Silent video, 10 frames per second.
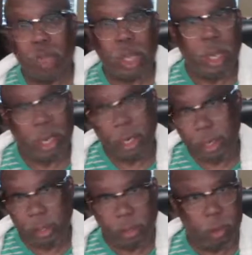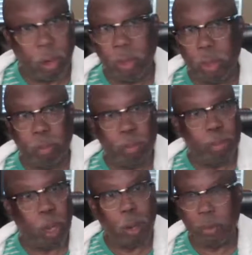And he go to
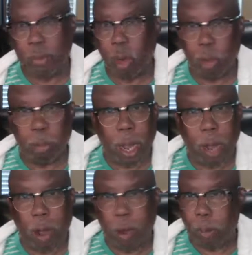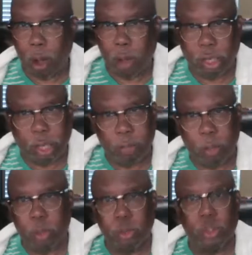go to Paul. Paul kept
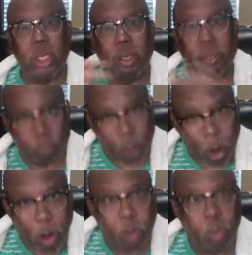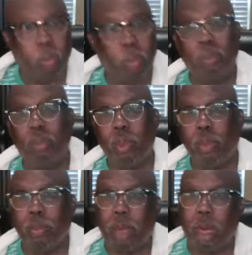on there. Paul,
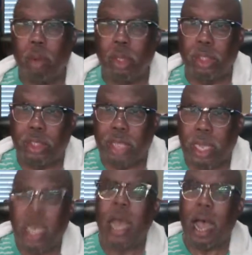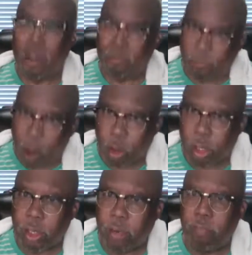uh, what did he say? I fought
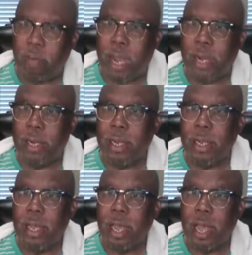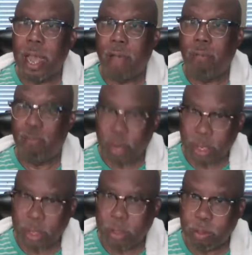a good fight. I
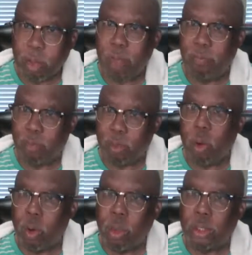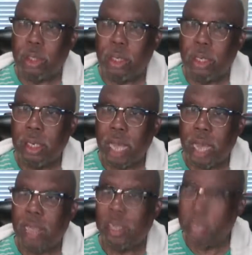finished my course.
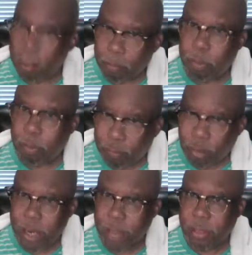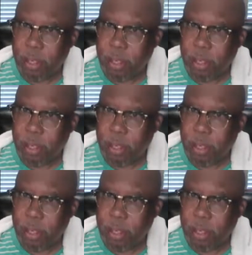I kept the faith.